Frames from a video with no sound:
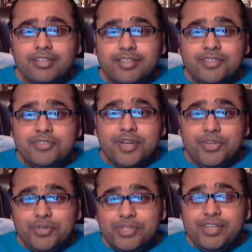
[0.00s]
Tantra,
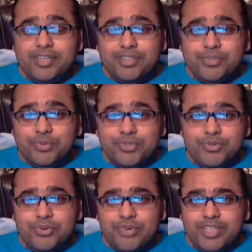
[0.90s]
you shared two
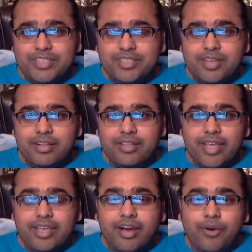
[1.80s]
stories,
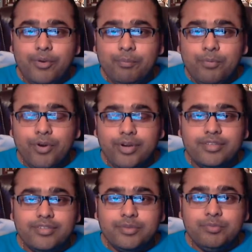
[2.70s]
like how
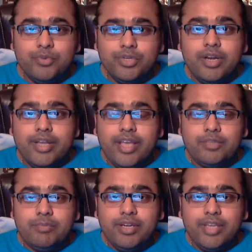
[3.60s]
important this emotional
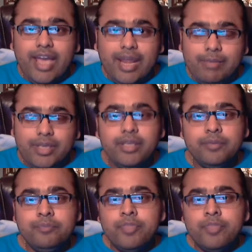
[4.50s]
attachment can be,